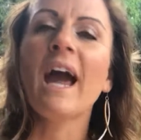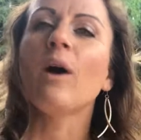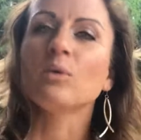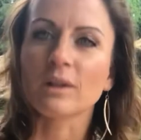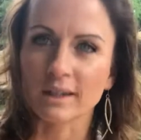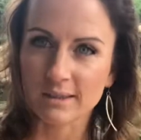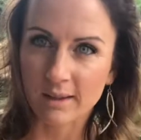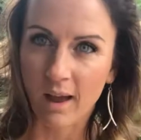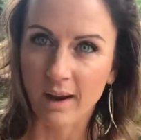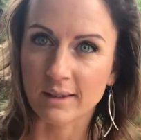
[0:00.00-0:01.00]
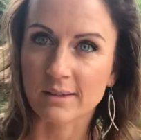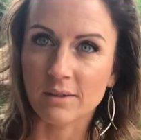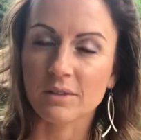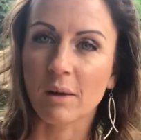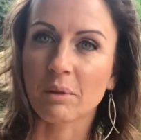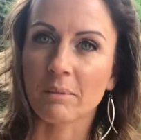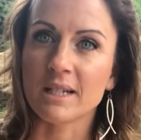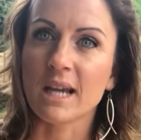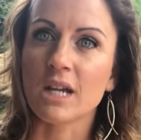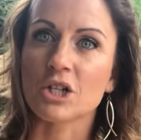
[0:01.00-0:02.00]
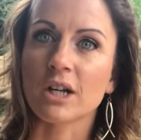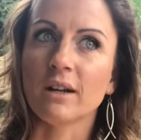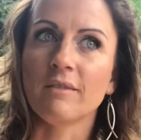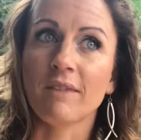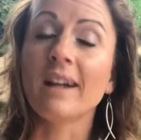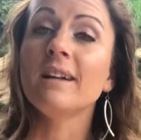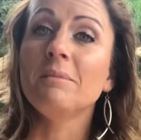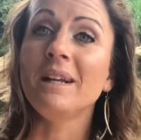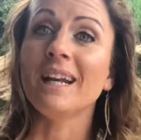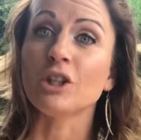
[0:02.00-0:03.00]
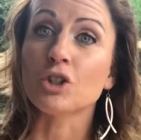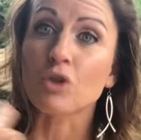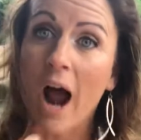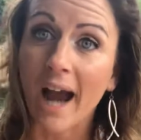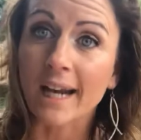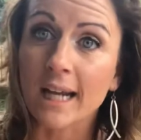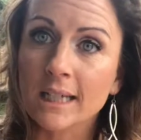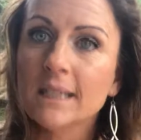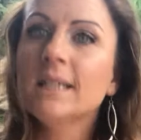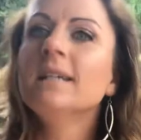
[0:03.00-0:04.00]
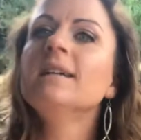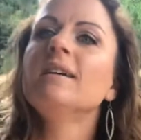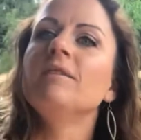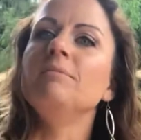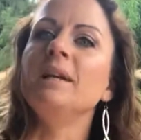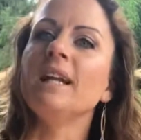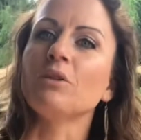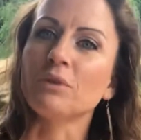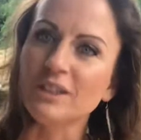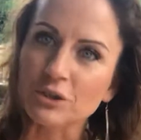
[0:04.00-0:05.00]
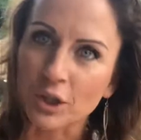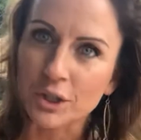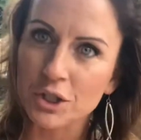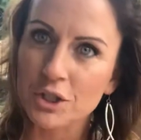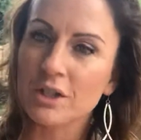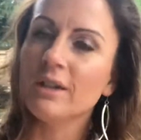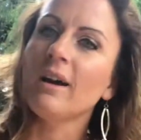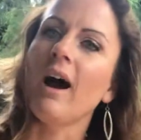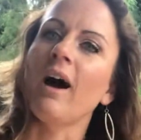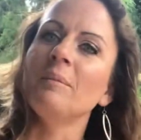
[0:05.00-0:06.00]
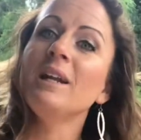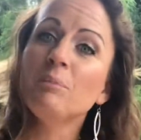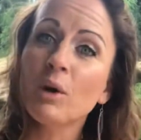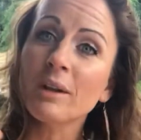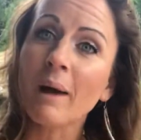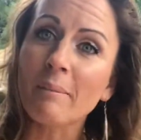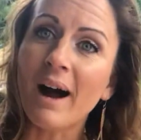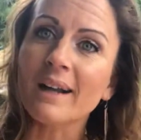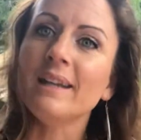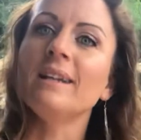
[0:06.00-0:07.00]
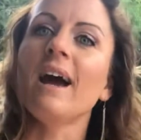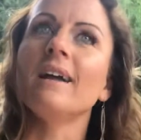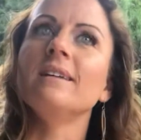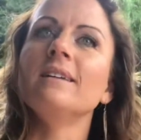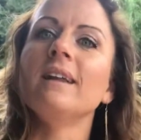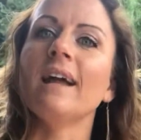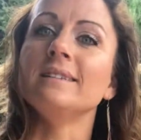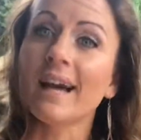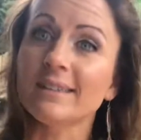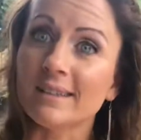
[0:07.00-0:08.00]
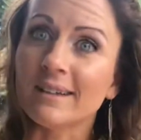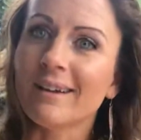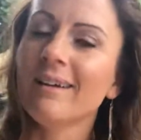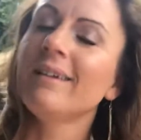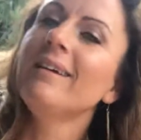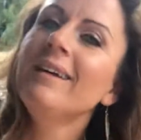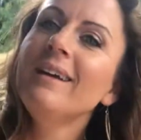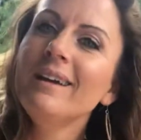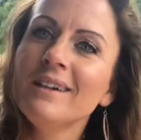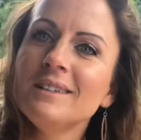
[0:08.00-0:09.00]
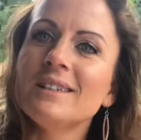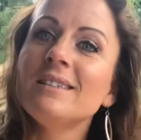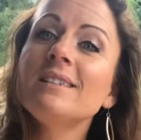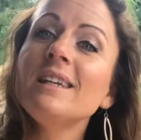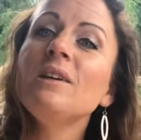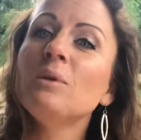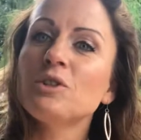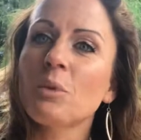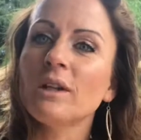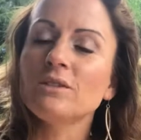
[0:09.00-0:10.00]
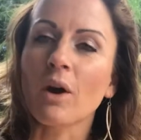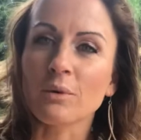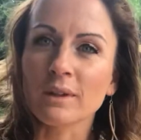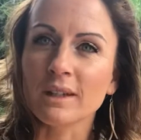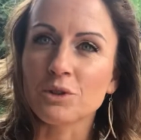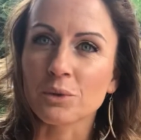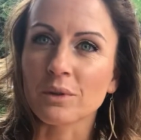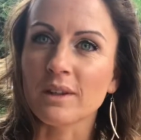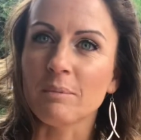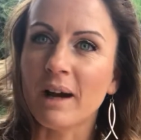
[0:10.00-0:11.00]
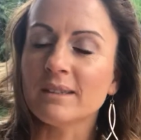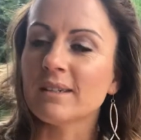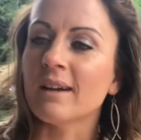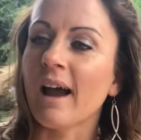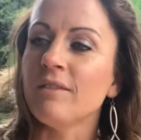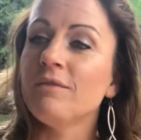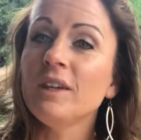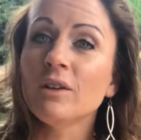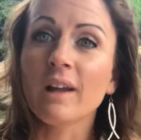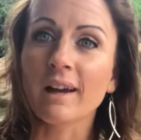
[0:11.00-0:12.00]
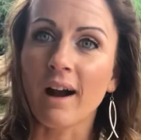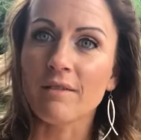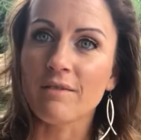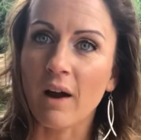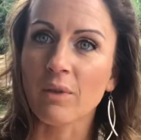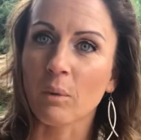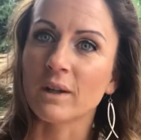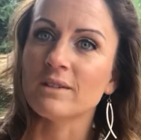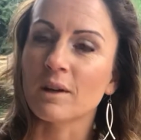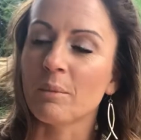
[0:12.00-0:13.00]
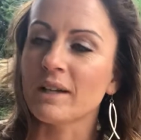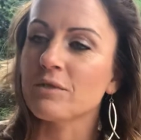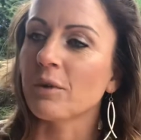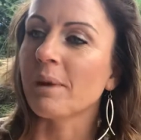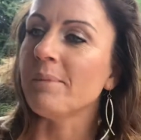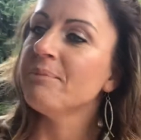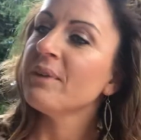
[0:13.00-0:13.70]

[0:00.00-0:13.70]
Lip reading: countless lines of supplementation. Vetted meaning tried, meaning researched, meaning put in my body and tested to see which ones are really truly the best. And I feel like I've found the ones that are best for me.